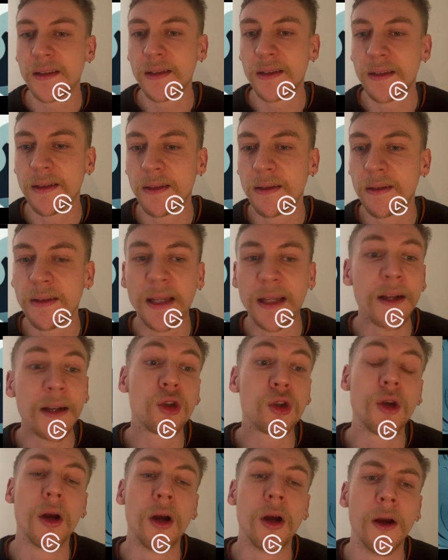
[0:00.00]

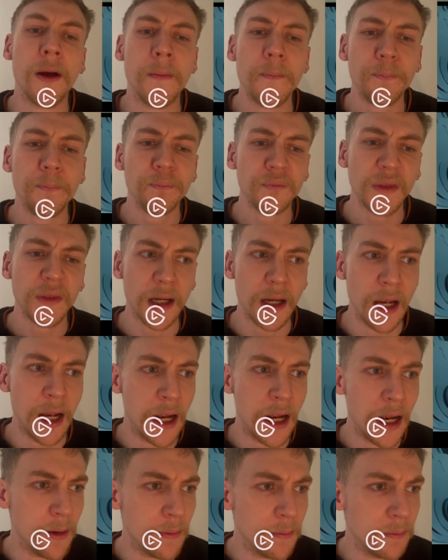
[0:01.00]
such
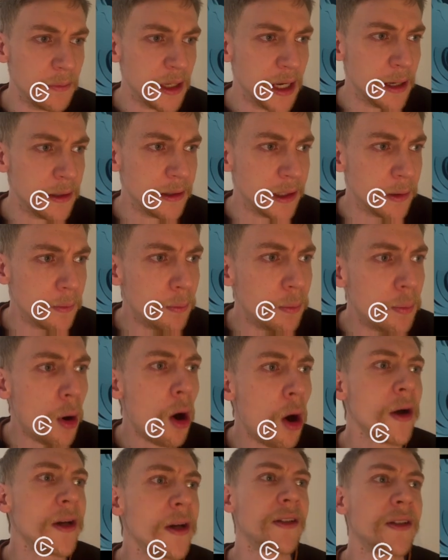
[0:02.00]
an
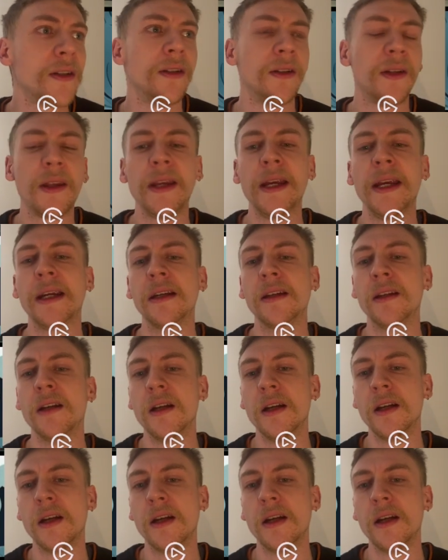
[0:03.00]
important thing